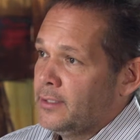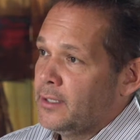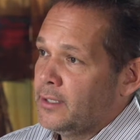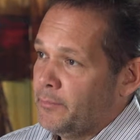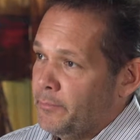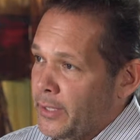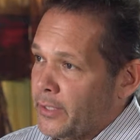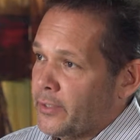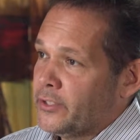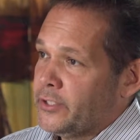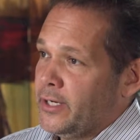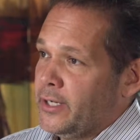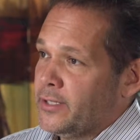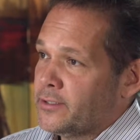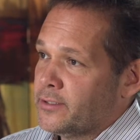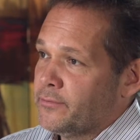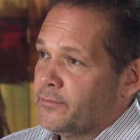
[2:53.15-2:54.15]
and a better
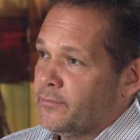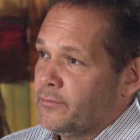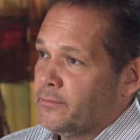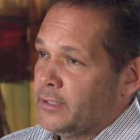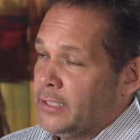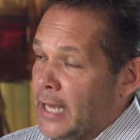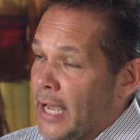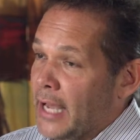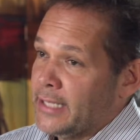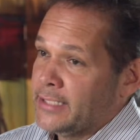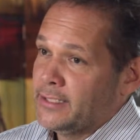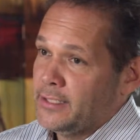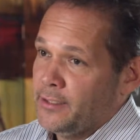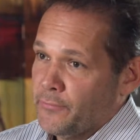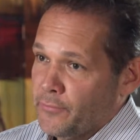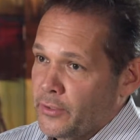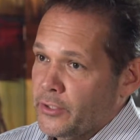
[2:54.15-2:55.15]
chance of not
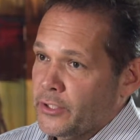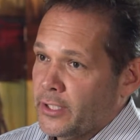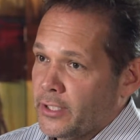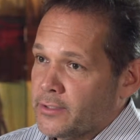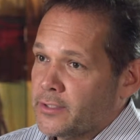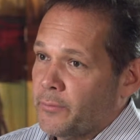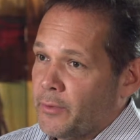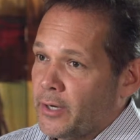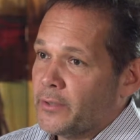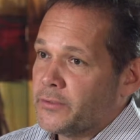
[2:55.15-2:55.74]
infringing on someone